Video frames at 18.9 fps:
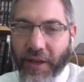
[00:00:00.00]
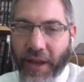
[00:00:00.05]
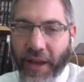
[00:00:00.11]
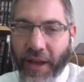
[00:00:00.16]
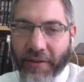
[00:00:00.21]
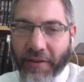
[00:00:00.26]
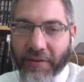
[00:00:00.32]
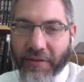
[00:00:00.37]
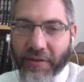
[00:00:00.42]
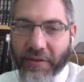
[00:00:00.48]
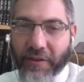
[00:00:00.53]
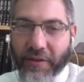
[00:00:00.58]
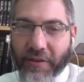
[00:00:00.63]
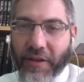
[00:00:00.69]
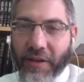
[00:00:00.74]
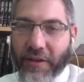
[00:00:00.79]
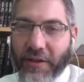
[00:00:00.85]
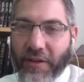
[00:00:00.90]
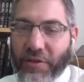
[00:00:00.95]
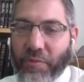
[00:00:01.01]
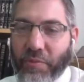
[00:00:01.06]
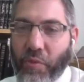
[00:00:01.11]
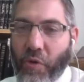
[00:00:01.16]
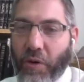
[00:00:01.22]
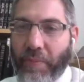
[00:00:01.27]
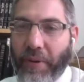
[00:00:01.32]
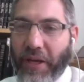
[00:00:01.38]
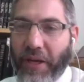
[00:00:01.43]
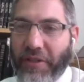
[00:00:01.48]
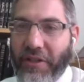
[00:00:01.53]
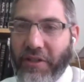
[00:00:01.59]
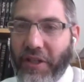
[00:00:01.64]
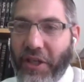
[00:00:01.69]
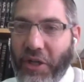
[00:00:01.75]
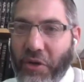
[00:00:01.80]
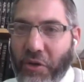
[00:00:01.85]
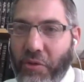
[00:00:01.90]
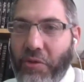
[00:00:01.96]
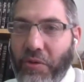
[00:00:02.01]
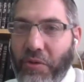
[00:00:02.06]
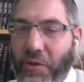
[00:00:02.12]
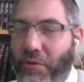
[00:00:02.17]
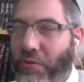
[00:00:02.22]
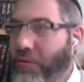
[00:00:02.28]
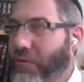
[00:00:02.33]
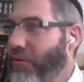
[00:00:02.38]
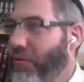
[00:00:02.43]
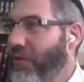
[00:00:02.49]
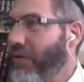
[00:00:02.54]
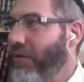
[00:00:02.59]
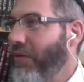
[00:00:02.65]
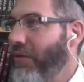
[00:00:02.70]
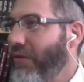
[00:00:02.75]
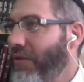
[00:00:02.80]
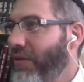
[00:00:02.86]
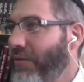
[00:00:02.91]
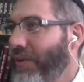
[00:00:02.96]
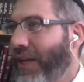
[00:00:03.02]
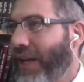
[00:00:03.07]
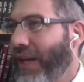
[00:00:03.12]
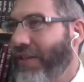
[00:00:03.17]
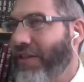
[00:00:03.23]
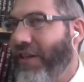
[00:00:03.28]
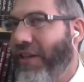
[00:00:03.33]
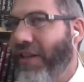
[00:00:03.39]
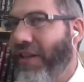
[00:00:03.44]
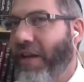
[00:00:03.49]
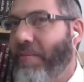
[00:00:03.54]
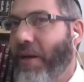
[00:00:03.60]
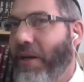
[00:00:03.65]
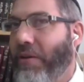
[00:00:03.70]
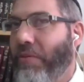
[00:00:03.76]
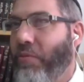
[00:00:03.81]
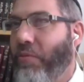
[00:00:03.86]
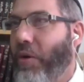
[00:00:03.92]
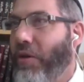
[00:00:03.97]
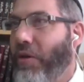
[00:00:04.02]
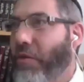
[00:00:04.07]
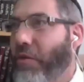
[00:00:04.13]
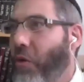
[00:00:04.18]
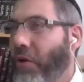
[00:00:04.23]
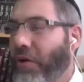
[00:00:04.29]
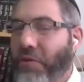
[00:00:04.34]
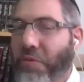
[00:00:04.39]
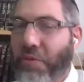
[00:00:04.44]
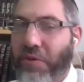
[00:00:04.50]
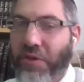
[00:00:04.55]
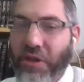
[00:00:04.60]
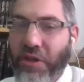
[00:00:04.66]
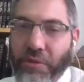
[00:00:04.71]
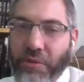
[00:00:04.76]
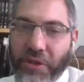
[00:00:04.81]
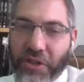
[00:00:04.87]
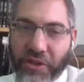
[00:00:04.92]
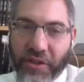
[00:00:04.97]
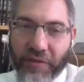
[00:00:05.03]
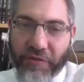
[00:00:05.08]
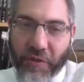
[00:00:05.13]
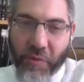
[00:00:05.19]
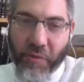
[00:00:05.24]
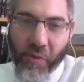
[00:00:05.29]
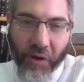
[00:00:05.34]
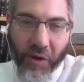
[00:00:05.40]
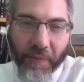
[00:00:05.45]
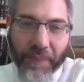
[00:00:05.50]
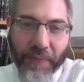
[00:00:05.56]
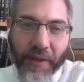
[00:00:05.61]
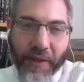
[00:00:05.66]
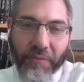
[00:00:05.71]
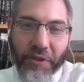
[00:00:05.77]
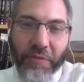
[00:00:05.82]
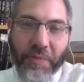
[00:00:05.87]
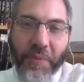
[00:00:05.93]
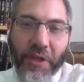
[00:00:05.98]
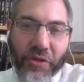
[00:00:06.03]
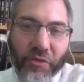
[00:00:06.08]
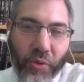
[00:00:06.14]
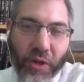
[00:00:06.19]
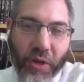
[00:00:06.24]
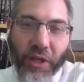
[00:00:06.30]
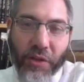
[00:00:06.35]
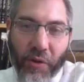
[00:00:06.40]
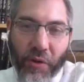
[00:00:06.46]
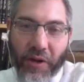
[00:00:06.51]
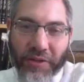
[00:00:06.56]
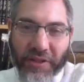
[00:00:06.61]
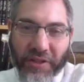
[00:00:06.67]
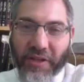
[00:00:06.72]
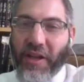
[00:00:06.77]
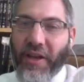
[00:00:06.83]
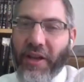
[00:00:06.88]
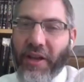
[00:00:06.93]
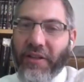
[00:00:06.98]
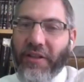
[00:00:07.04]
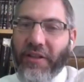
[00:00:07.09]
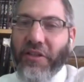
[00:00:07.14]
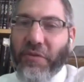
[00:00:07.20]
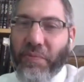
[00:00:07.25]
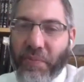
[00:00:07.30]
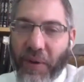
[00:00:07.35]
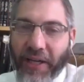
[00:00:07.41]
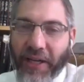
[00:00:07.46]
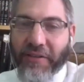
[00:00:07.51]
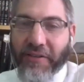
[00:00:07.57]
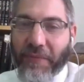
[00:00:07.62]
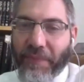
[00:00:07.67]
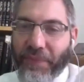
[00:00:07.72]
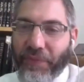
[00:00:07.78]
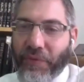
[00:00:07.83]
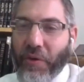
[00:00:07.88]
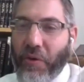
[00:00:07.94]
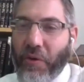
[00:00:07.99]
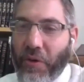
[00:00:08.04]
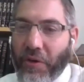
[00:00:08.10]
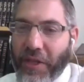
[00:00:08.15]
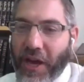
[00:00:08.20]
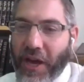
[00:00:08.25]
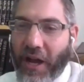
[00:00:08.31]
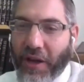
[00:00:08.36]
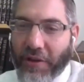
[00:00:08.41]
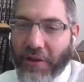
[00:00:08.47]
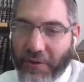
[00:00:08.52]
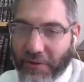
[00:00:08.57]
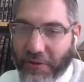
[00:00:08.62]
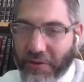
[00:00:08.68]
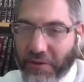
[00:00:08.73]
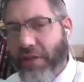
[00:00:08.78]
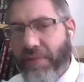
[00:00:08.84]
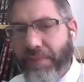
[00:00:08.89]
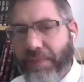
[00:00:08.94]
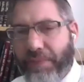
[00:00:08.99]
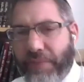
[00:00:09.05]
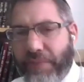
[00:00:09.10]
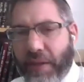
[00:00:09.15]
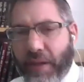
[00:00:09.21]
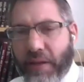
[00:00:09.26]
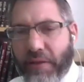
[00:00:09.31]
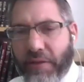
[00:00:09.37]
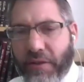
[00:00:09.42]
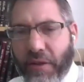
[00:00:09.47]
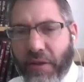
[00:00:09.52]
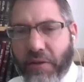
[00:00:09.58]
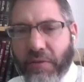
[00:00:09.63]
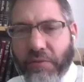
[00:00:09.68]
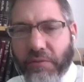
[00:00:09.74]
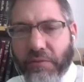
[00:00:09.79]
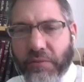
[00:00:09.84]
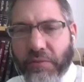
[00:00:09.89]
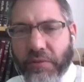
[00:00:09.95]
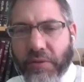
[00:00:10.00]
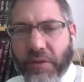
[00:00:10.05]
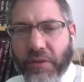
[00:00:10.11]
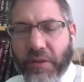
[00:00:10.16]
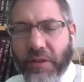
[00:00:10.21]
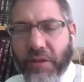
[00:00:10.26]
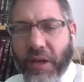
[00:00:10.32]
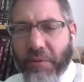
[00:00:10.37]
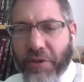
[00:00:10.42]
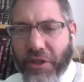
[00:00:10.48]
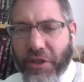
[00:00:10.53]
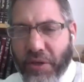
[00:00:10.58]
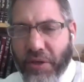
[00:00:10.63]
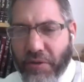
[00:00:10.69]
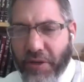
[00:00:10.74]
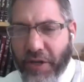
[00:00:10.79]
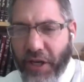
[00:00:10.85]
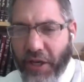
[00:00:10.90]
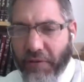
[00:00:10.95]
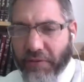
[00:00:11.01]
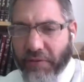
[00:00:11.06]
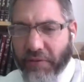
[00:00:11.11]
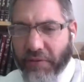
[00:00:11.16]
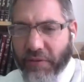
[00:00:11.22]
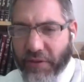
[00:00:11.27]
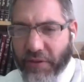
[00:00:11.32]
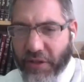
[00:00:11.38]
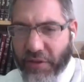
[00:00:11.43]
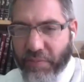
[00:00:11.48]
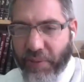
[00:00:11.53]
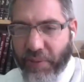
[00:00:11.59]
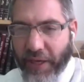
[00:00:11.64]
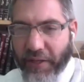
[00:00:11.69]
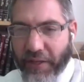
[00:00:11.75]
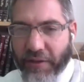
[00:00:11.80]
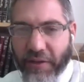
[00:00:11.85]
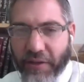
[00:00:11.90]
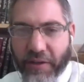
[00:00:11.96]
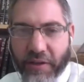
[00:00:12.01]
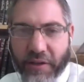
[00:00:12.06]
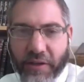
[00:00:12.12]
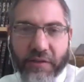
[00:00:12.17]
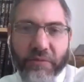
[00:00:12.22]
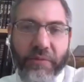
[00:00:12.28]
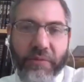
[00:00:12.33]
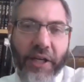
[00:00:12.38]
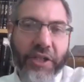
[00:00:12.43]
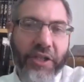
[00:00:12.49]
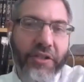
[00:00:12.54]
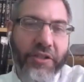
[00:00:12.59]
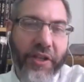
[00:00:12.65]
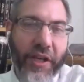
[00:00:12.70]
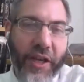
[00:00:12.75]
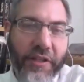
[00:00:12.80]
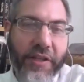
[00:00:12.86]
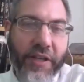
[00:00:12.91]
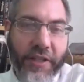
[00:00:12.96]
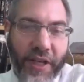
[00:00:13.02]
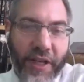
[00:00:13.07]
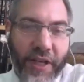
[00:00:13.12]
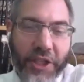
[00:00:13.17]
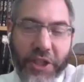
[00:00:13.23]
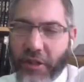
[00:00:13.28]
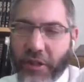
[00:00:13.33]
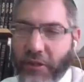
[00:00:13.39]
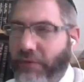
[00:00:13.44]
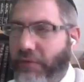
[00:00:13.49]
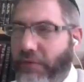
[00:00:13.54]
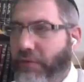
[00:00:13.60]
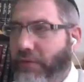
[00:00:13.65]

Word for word: And this war, basically, we can't say that anybody won the war. This was a Jewish civil war, which means we lost despite all the Achtus. So there was unity despite the righteous indignation.